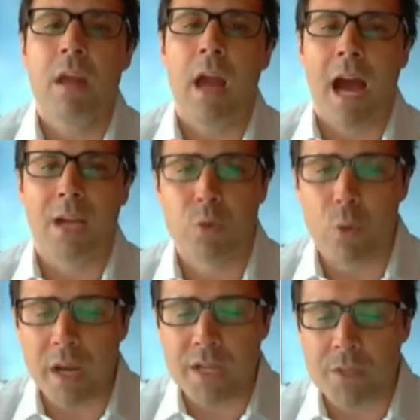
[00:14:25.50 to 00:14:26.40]
As
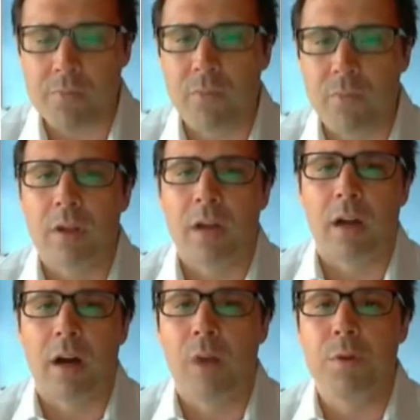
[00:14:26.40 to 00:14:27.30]
always,
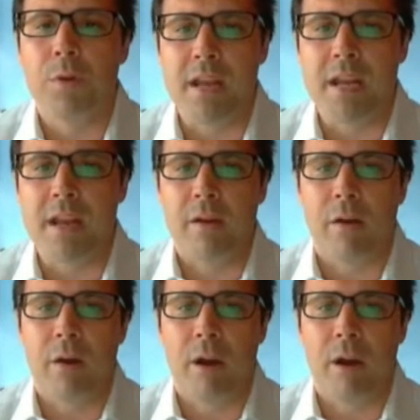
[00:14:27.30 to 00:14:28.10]
I would be